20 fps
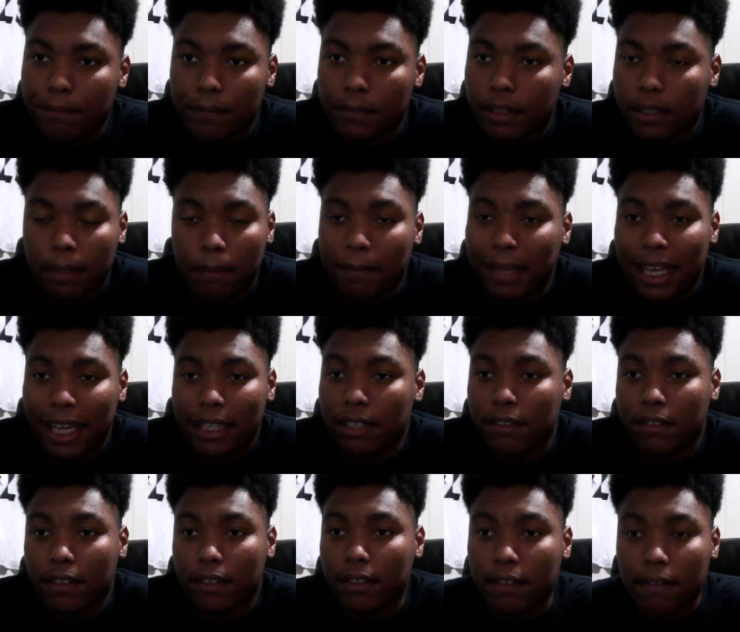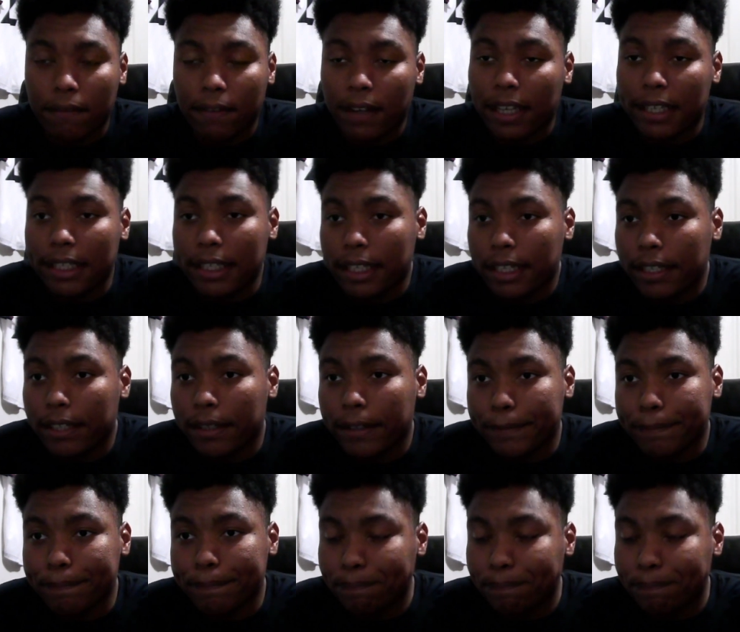the manager isn't fighting either.